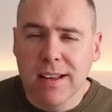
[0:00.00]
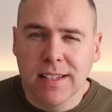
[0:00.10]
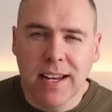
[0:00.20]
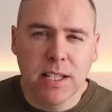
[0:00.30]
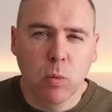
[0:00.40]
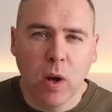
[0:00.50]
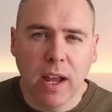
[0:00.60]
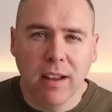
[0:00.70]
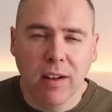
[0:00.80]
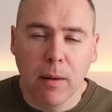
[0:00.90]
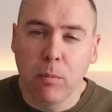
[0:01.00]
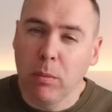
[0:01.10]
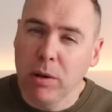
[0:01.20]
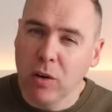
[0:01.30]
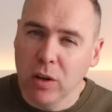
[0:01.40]
So he's aware I'm
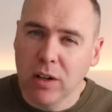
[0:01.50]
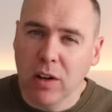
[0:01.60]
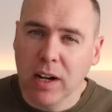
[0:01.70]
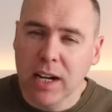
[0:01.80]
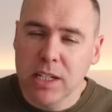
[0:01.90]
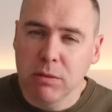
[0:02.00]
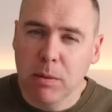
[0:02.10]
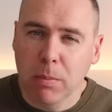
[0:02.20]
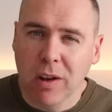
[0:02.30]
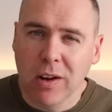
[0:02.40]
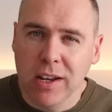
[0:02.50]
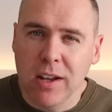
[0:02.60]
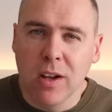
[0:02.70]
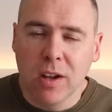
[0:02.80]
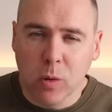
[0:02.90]
probably unlikely to reply
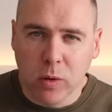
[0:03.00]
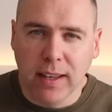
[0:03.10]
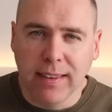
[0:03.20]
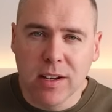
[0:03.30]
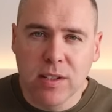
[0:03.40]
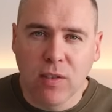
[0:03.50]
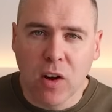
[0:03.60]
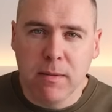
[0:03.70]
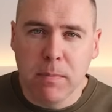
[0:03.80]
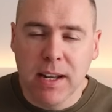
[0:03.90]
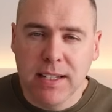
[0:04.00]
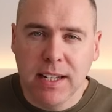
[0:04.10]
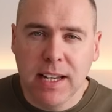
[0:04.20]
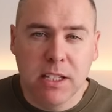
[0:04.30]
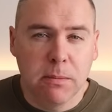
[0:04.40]
or get those 5 minutes
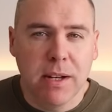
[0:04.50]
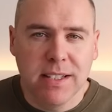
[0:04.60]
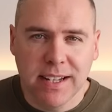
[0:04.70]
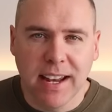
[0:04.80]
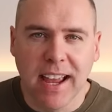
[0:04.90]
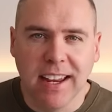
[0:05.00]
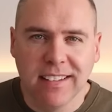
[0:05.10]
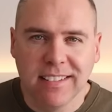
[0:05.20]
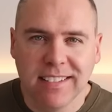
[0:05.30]
he needs of me today.